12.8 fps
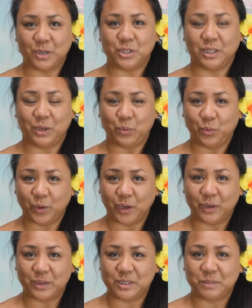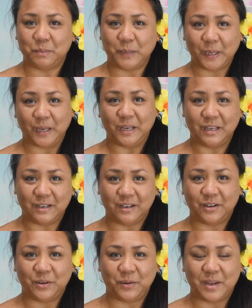actually works, but you
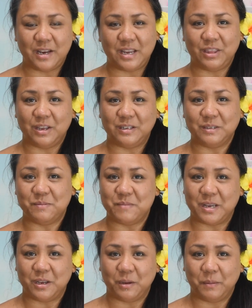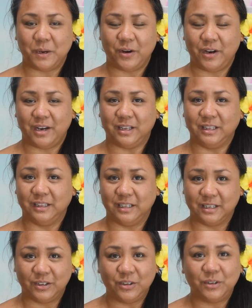know, anything to make your period a
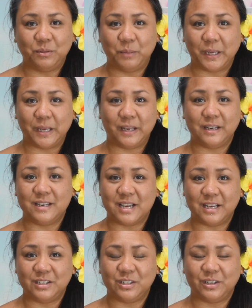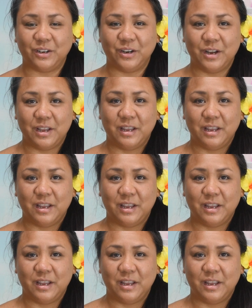little bit nicer